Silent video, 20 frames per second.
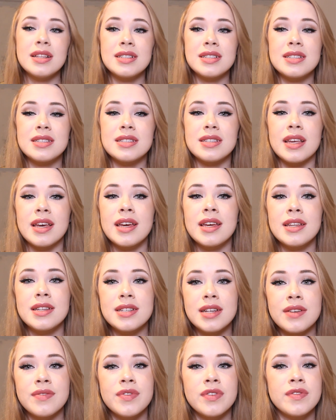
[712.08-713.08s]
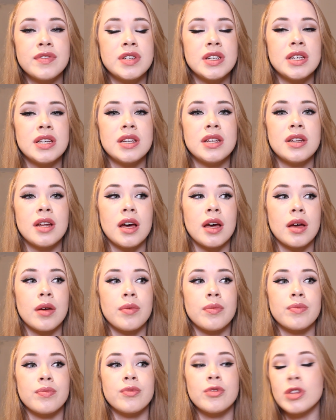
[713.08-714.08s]
It's like 10:15.
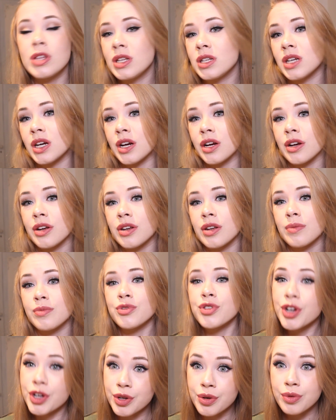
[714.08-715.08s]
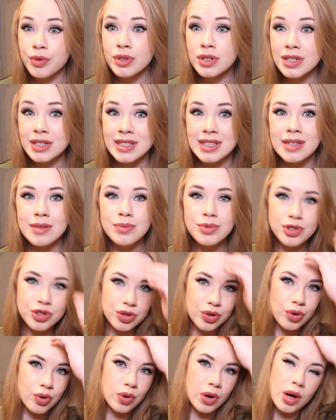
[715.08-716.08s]
I'm really tired. I'm trying to go to sleep,
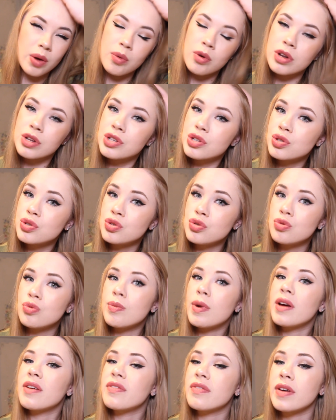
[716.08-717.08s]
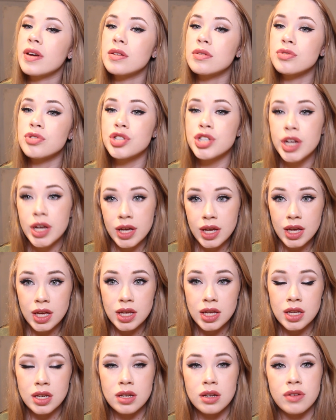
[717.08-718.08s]
so I wanted to do my final
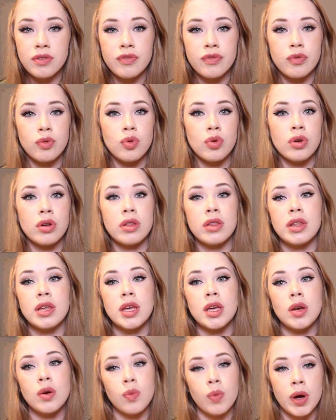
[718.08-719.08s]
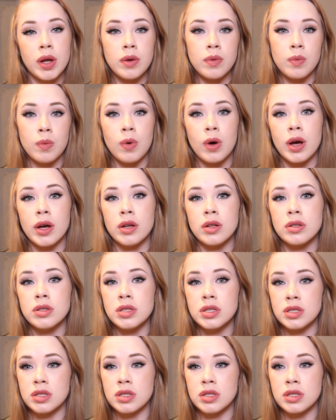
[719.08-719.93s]
check-in for the Wet n Wild